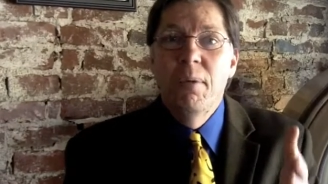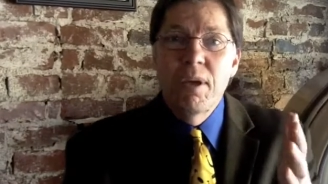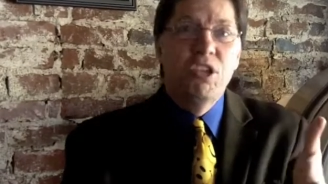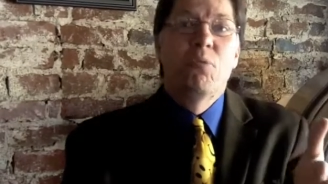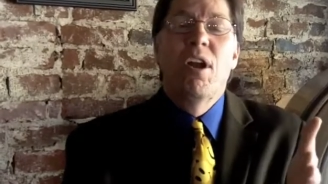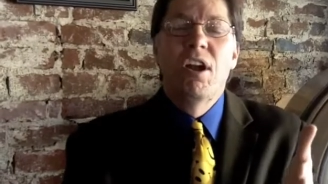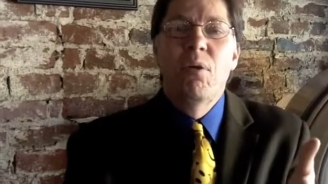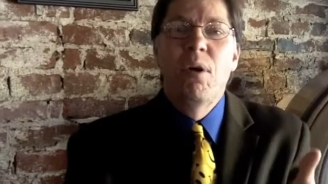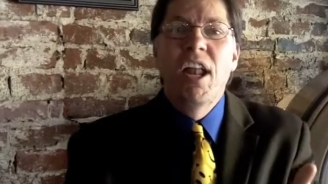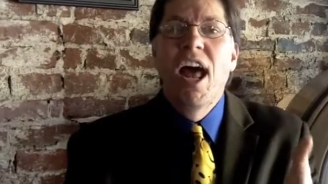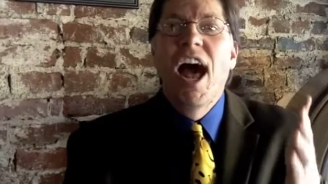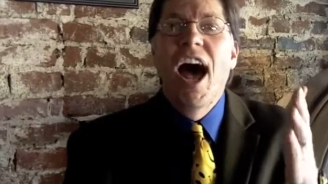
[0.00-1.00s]
Because you want to know
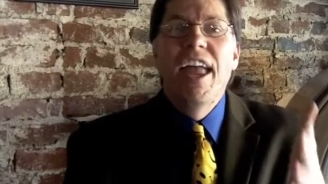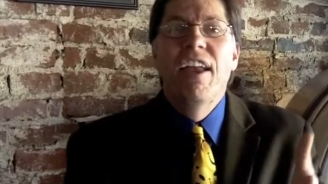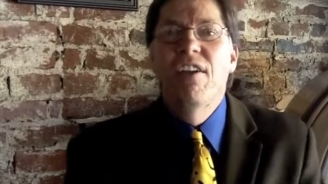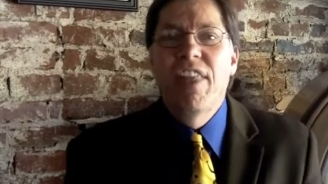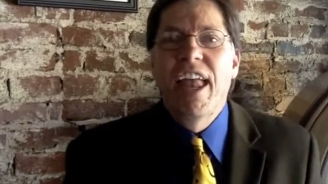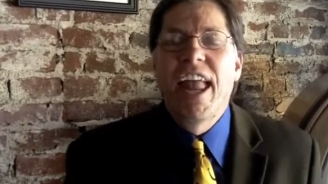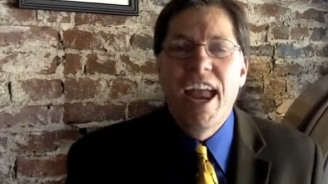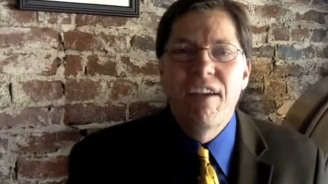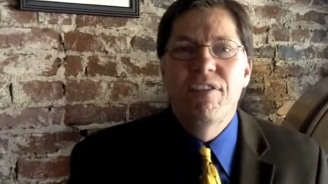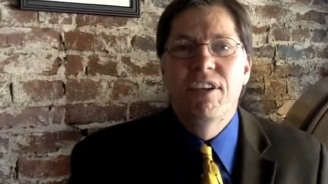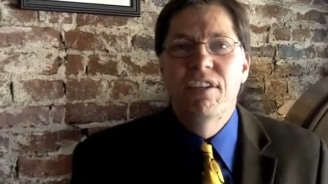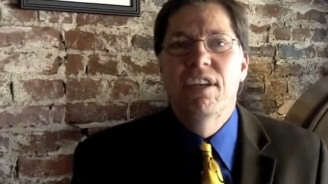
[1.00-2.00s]
what? I hear that
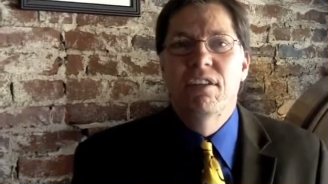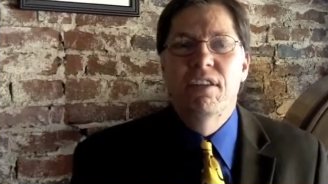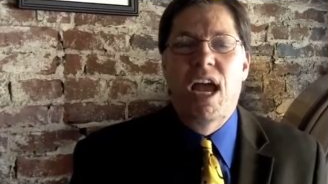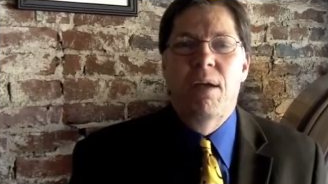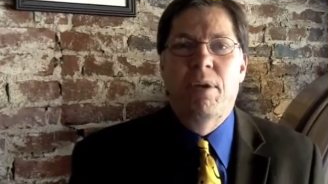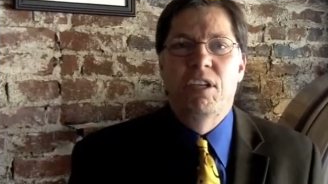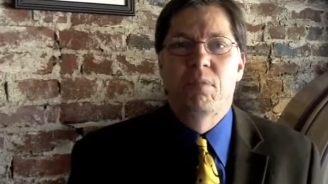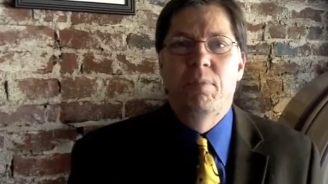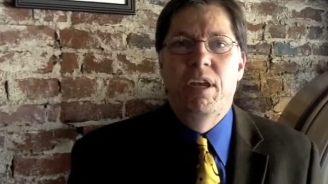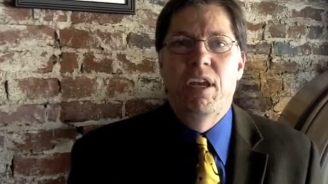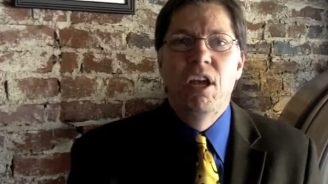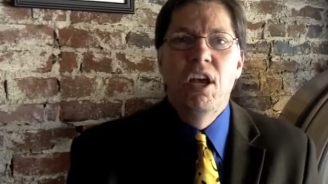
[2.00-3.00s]
every single time I
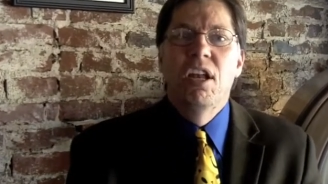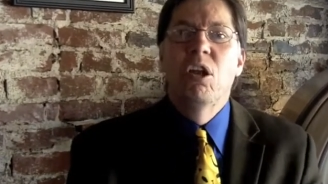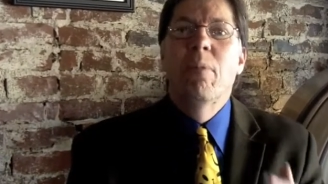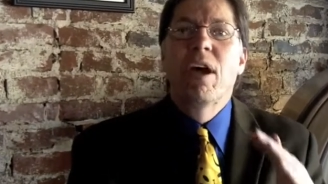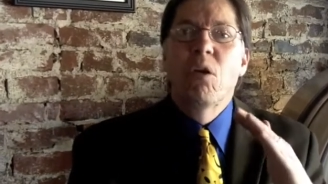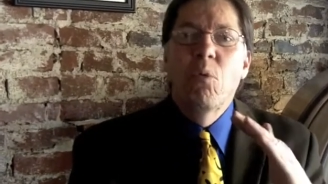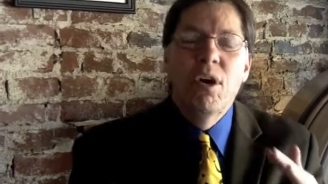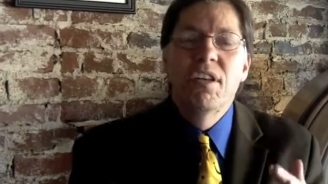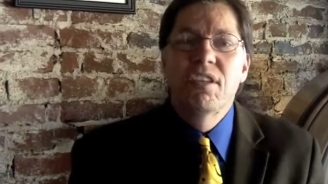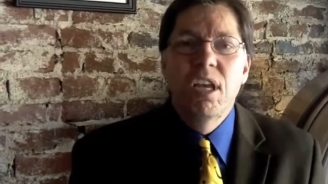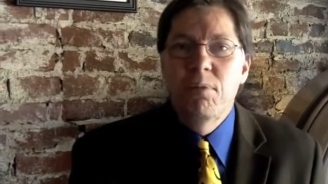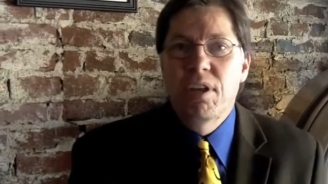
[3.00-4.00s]
speak. No matter what
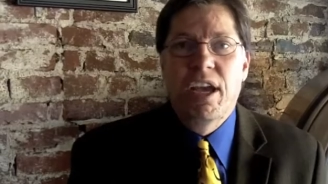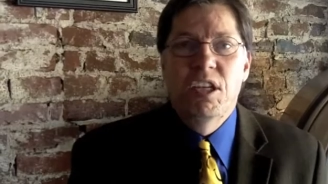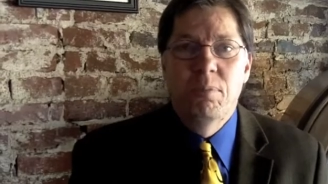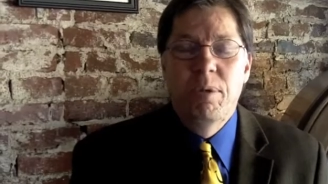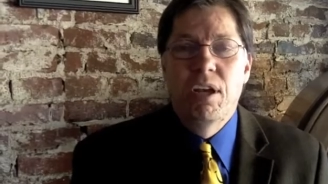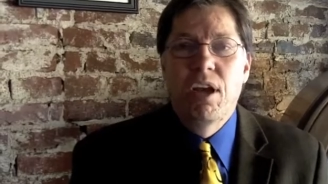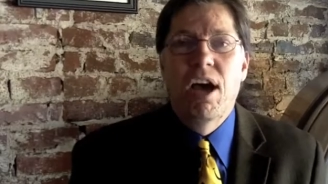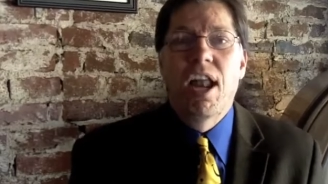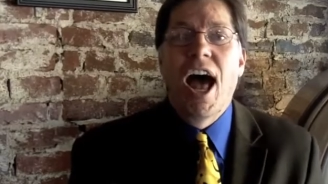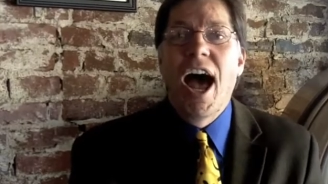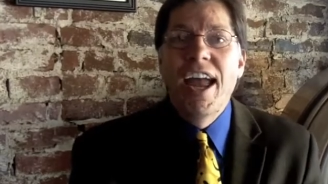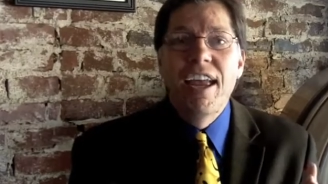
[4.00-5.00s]
subject I speak on,
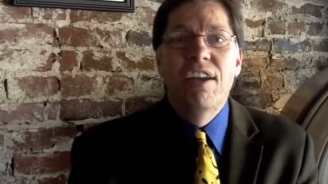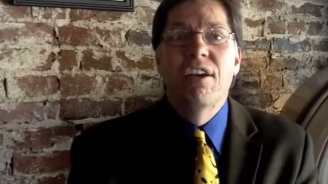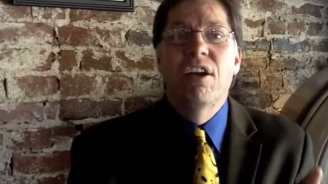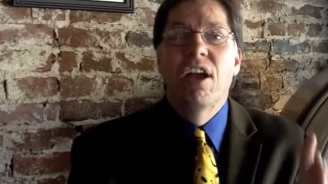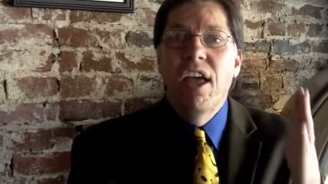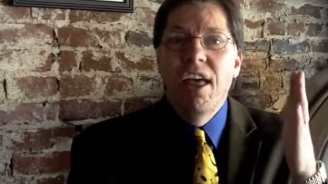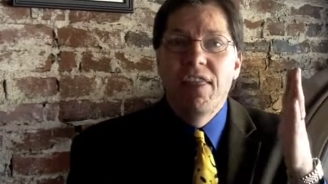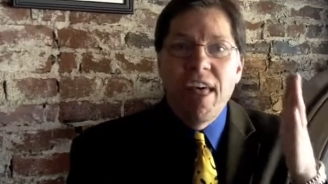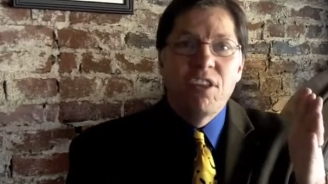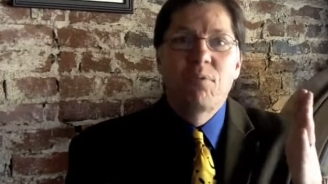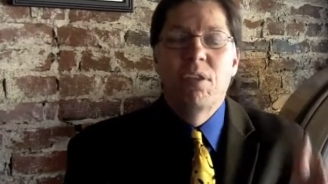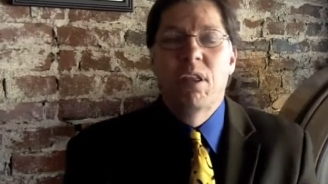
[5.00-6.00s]
I hear
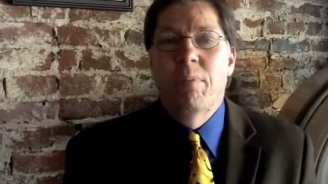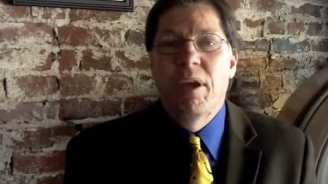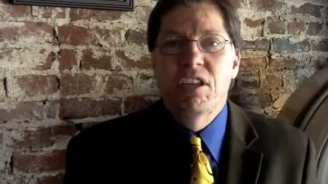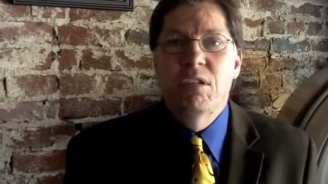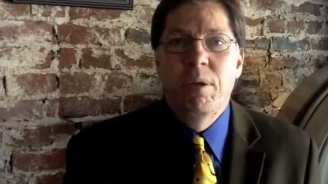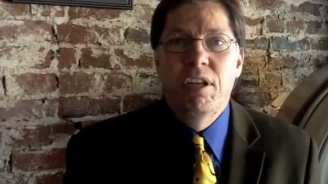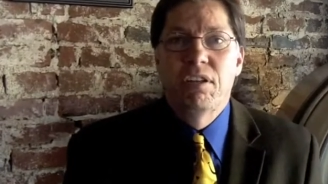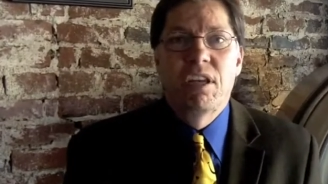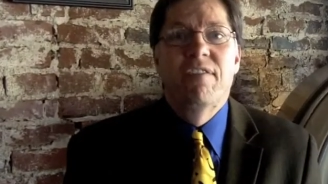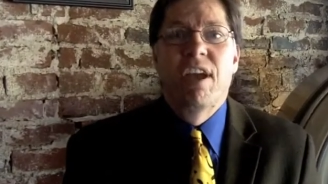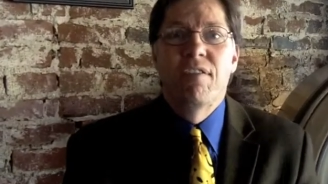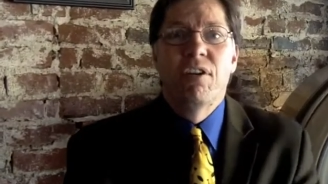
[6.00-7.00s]
that's one of the best speeches
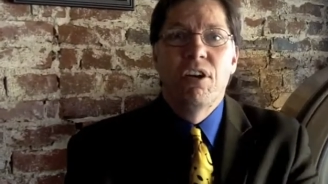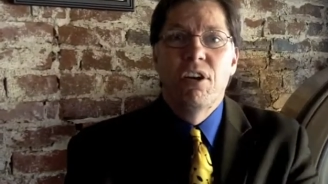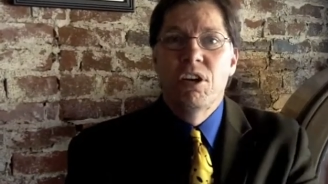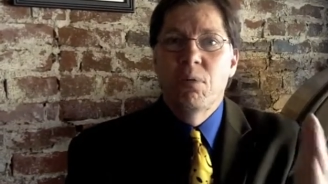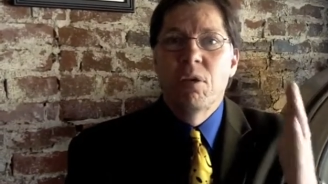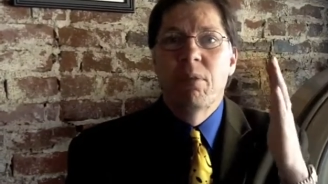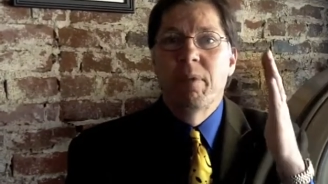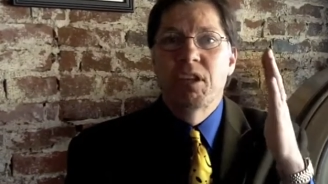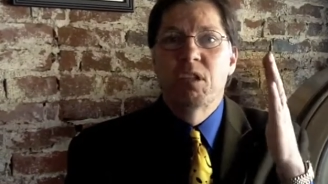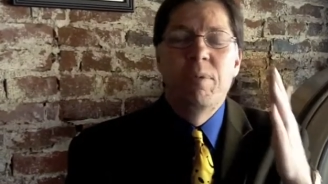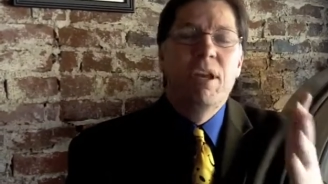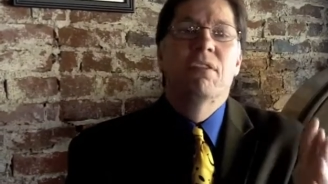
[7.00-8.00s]
I've ever heard. You're one of the best
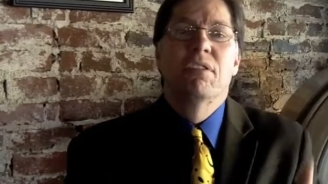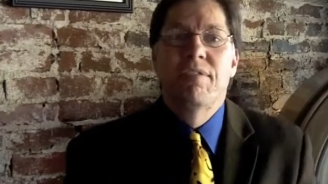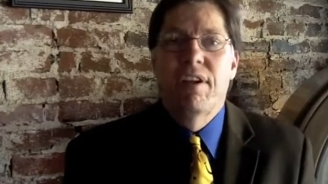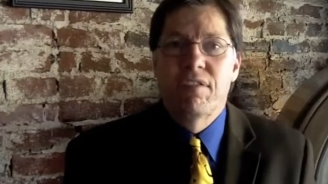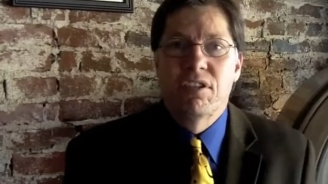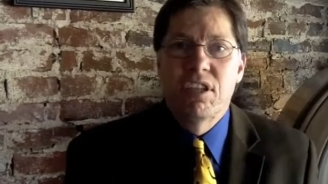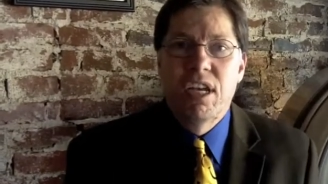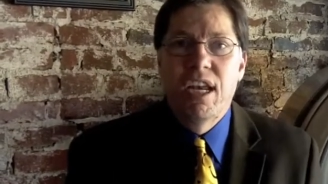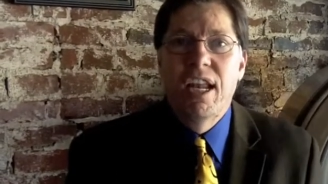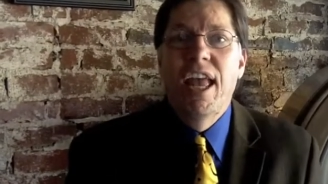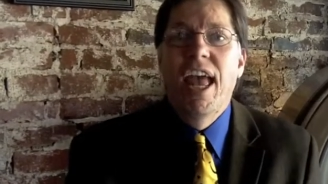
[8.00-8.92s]
speakers I've ever seen.